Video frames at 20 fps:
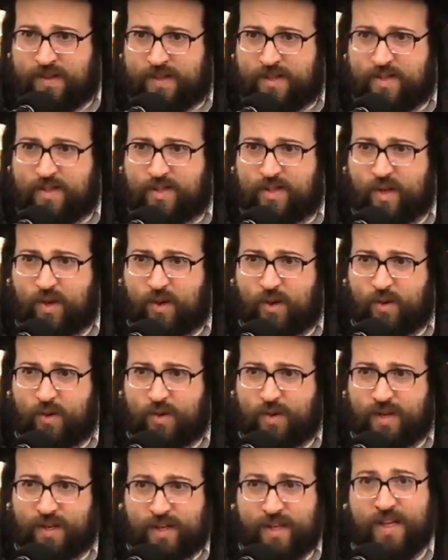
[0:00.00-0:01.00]

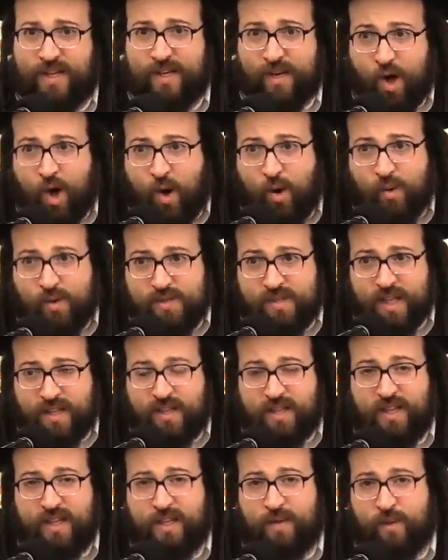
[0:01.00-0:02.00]
So, and he knows that
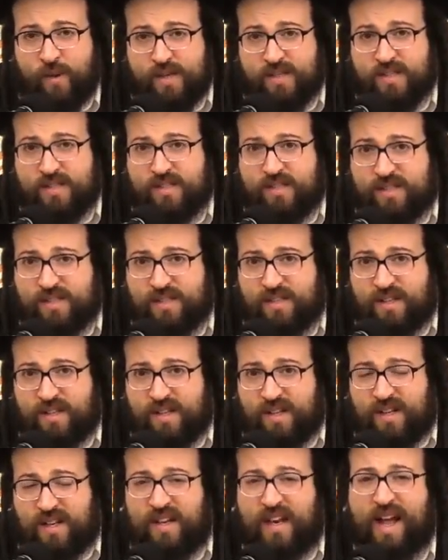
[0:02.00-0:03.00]
he was
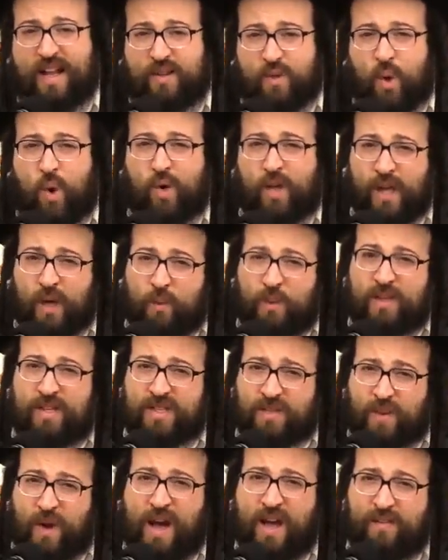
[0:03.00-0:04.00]
not talking with
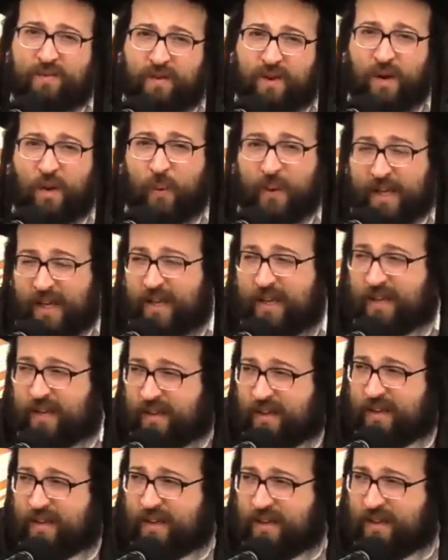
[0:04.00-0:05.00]
his wife for a
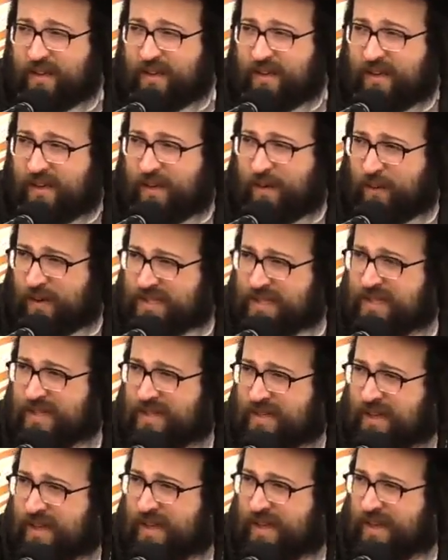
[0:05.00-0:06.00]
week. He was
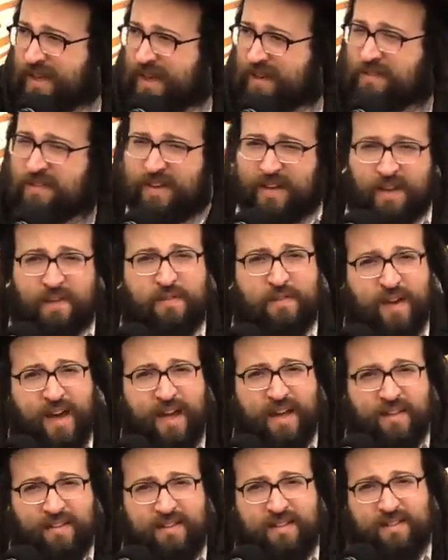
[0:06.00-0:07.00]
in a
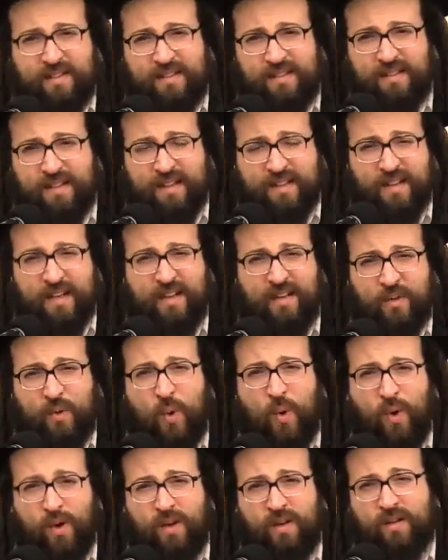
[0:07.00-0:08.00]
fight. He didn't
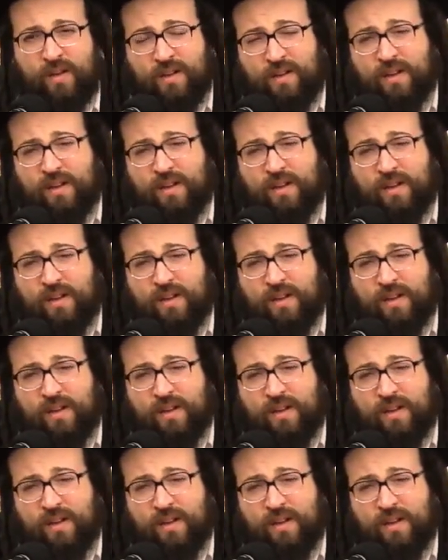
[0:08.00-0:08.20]
talk.